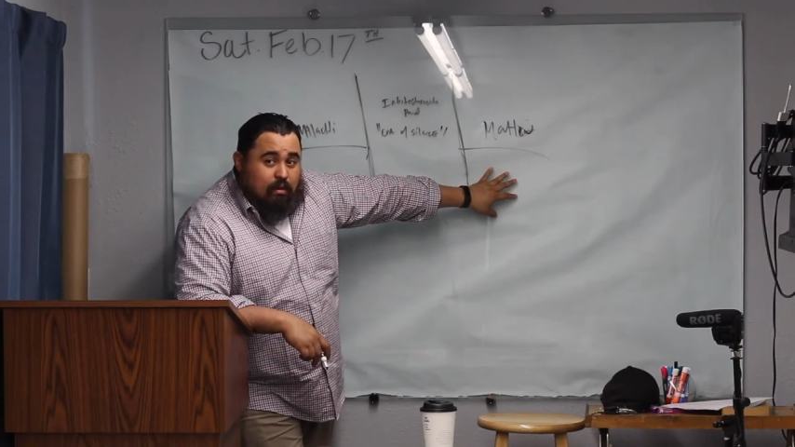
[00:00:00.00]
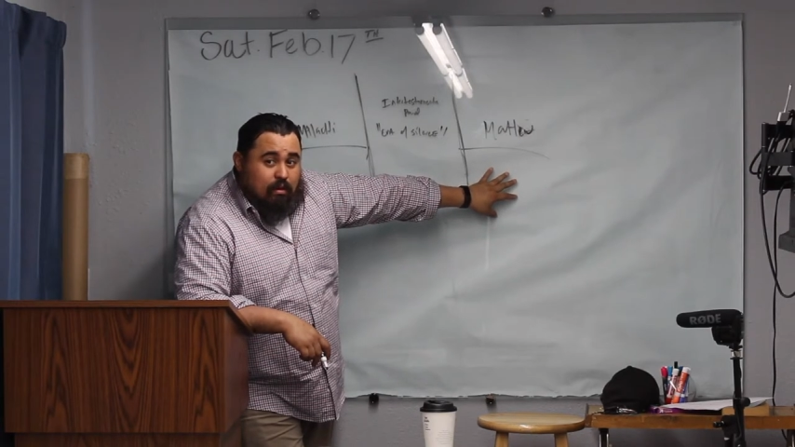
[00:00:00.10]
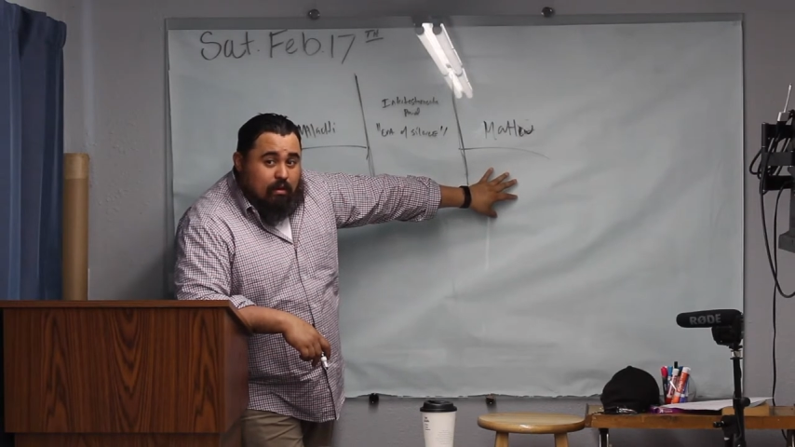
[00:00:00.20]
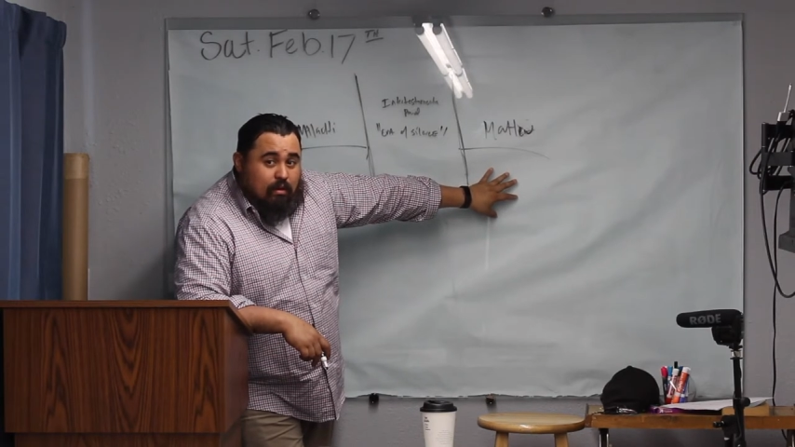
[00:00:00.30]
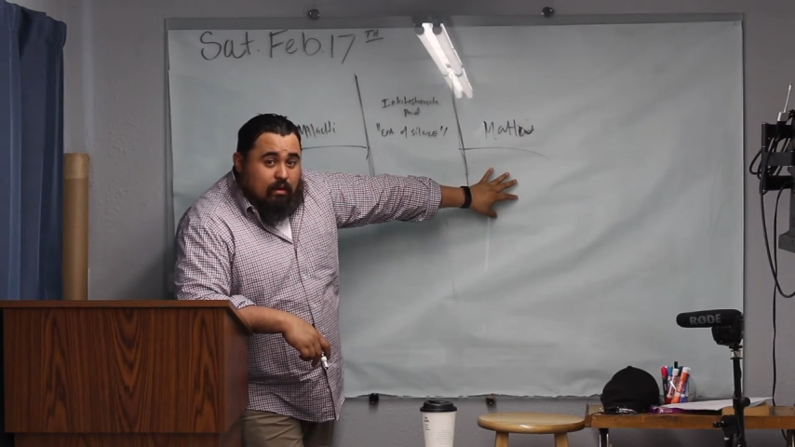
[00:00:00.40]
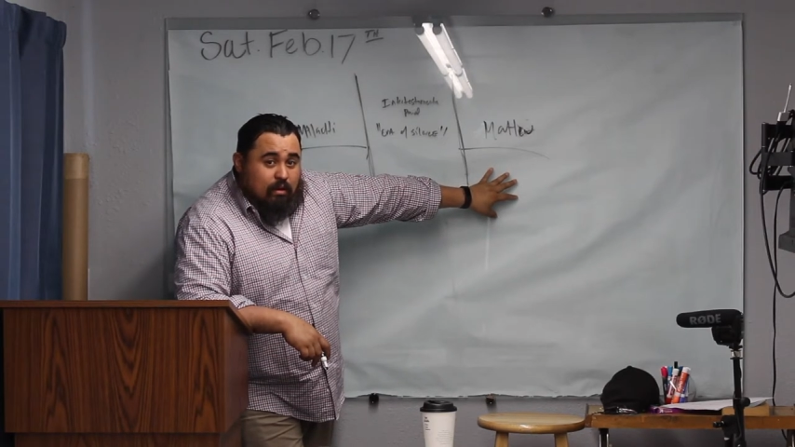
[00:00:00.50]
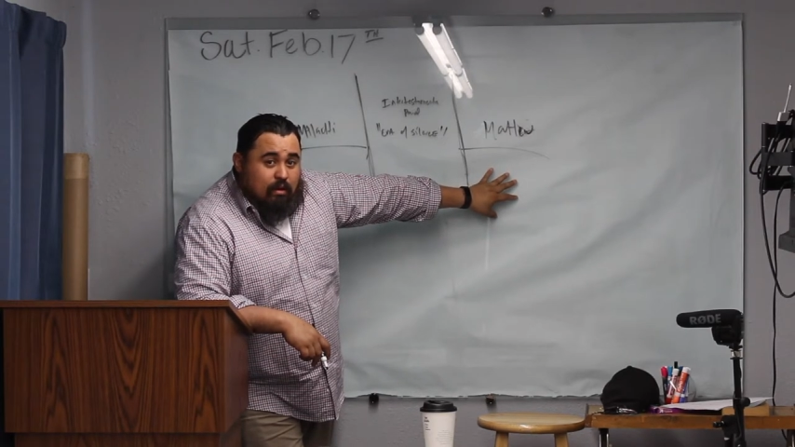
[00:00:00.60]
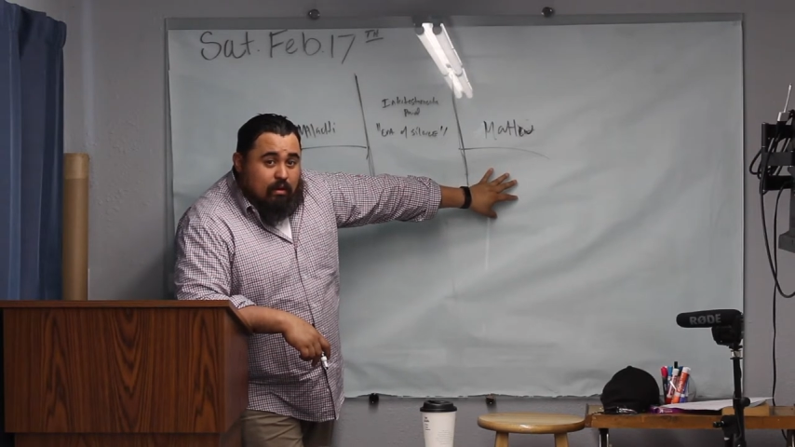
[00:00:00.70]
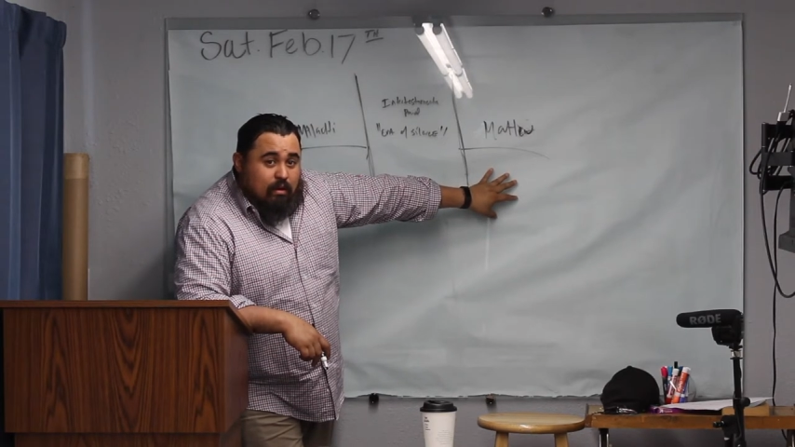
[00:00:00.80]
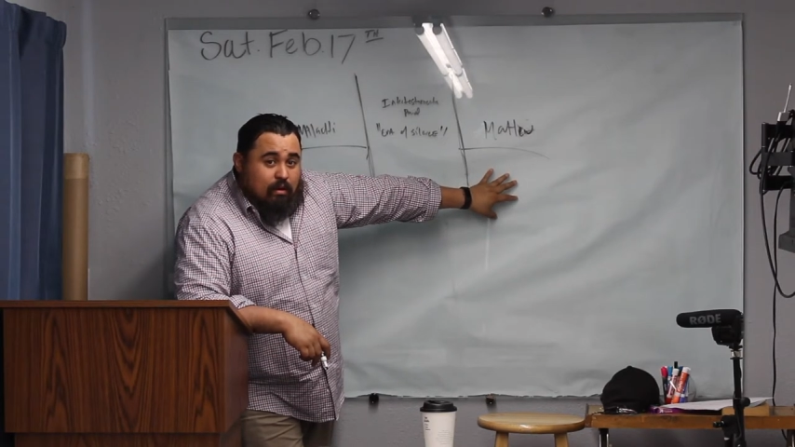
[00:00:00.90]

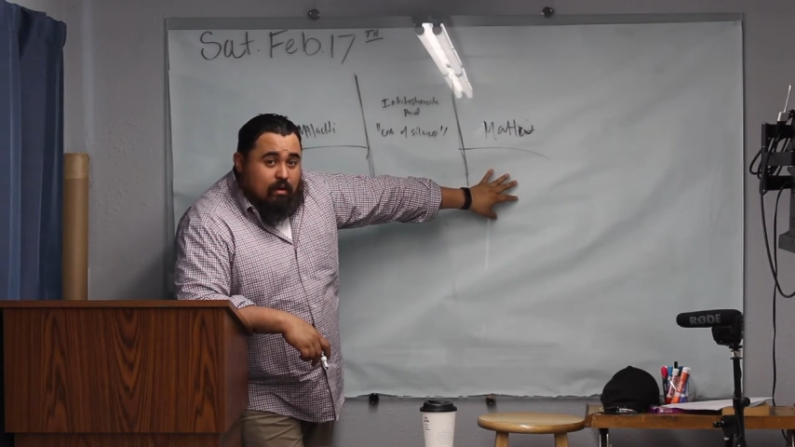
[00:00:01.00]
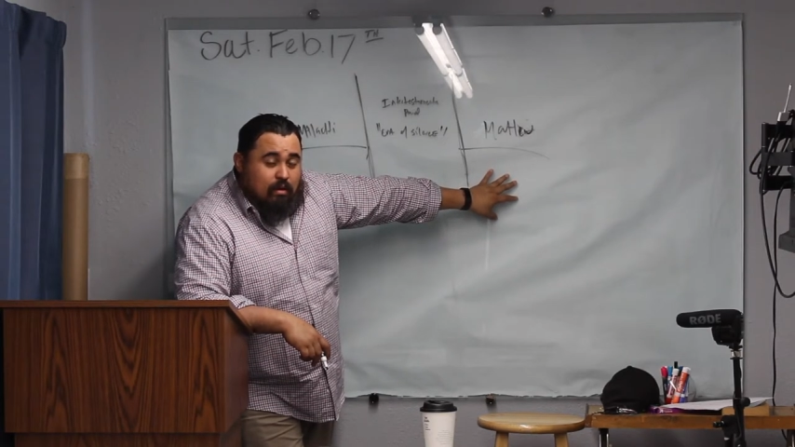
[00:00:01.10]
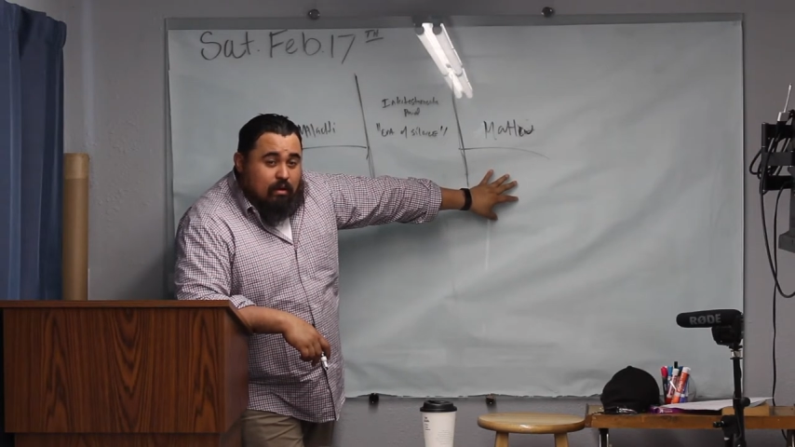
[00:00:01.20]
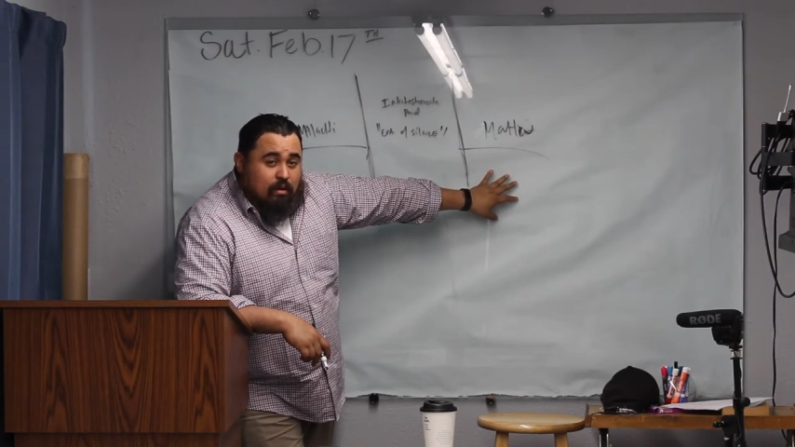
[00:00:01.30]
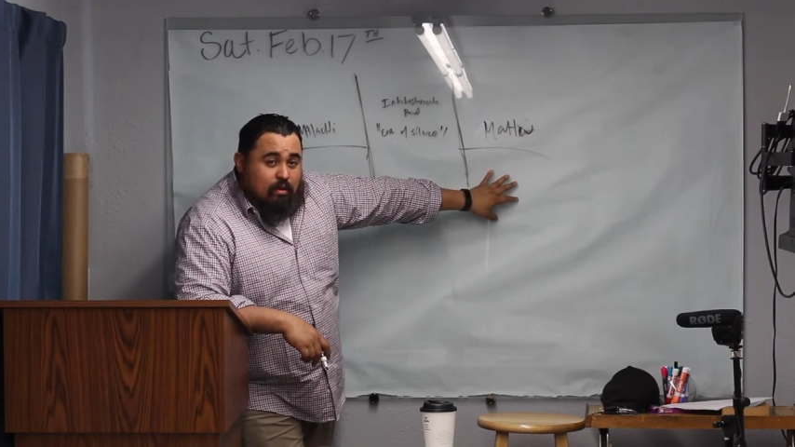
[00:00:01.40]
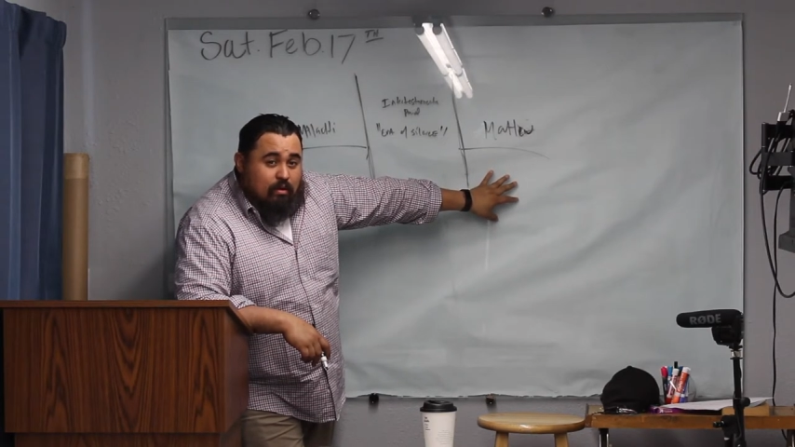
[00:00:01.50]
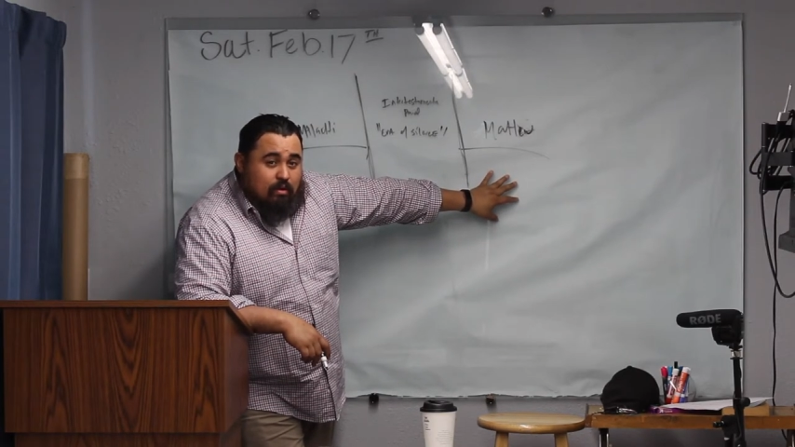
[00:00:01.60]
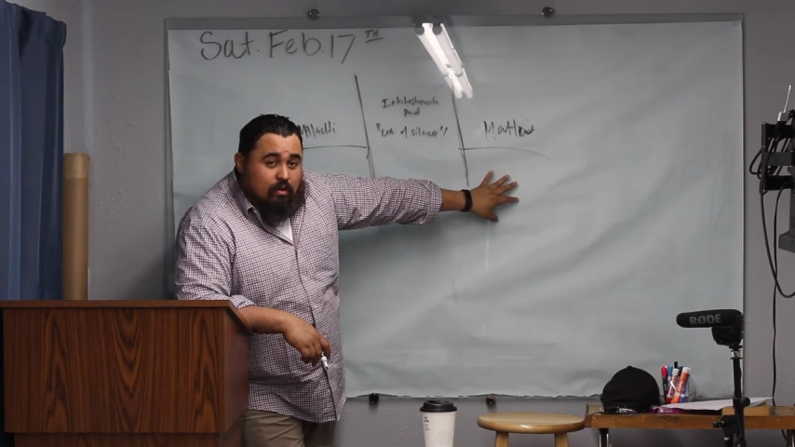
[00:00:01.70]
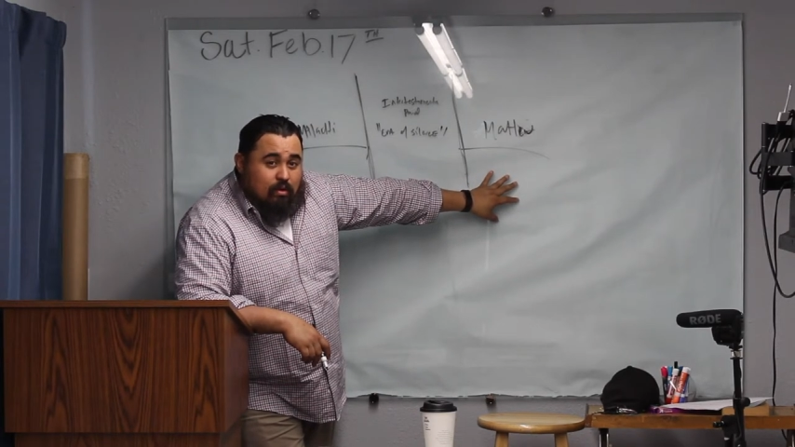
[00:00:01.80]
Nothing is said.